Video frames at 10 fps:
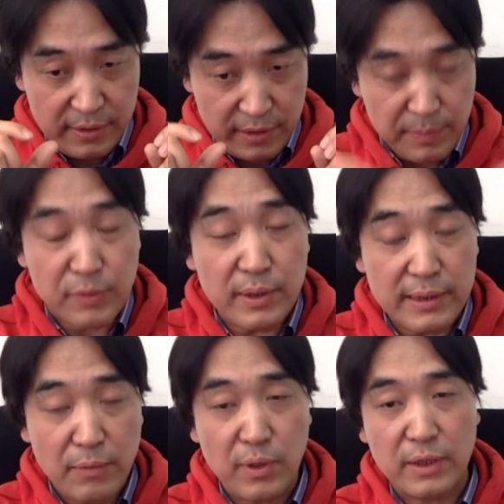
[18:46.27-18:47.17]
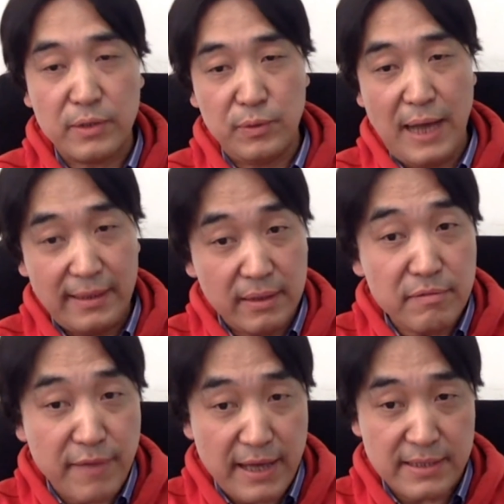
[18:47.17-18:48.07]
deep neural network to
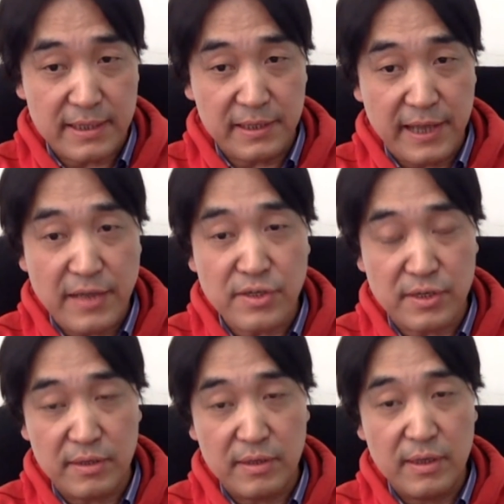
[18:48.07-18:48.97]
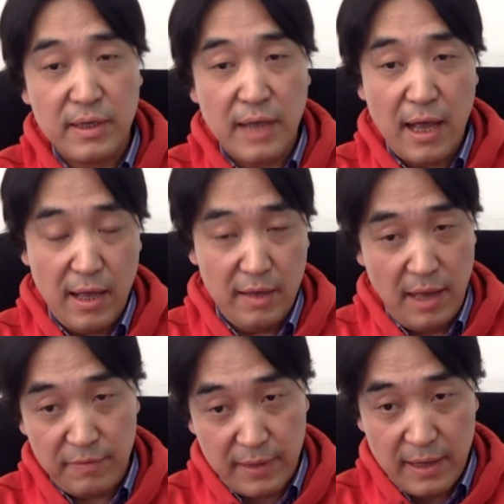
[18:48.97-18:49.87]
identify the intention
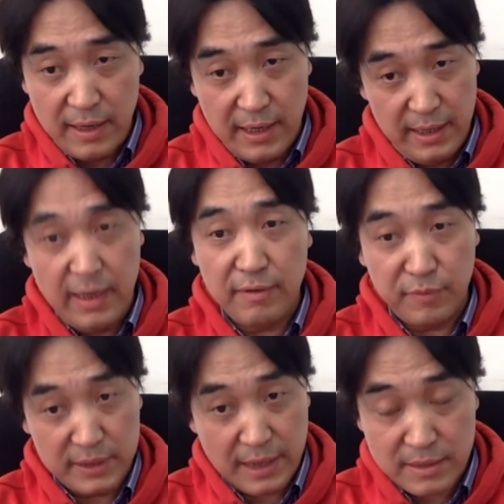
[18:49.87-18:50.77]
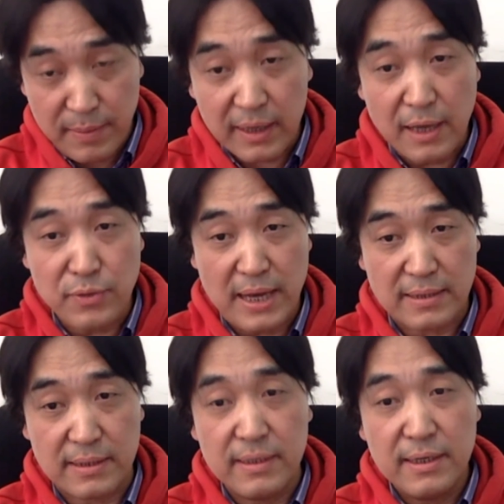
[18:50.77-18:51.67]
for the smart
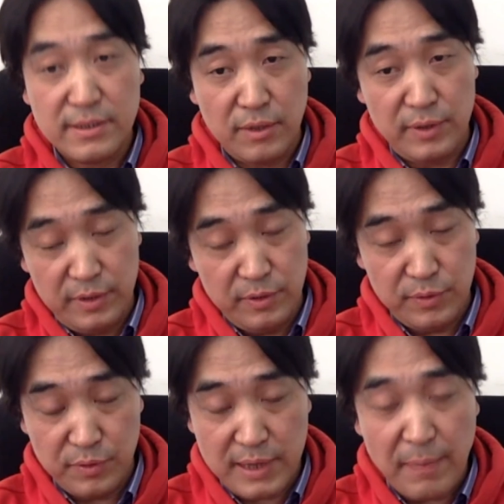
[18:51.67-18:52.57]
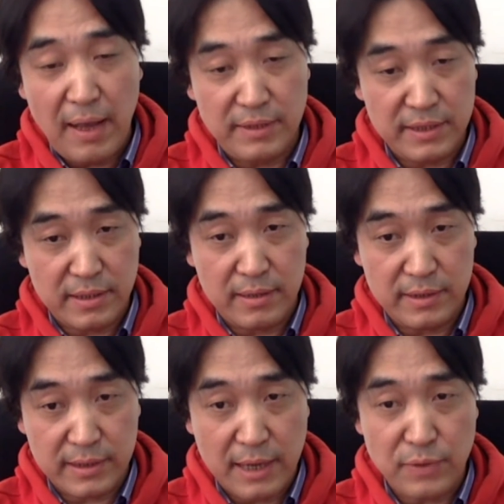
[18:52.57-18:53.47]
contracts. So you somehow this
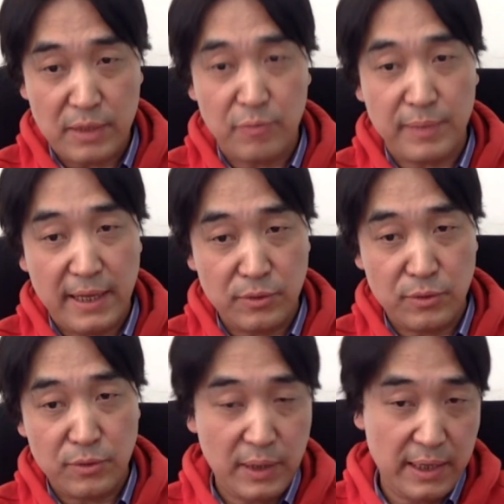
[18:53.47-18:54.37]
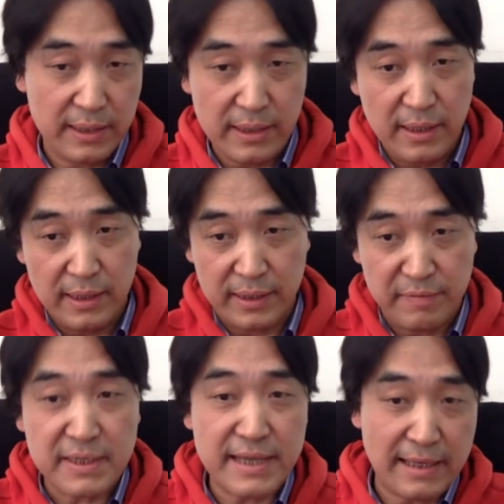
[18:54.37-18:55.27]
contract will belong to a
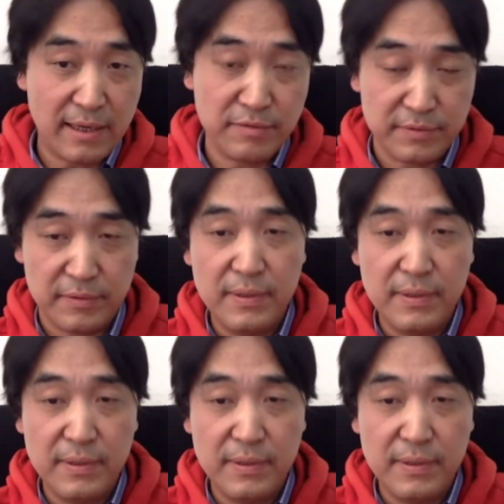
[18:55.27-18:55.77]
given set of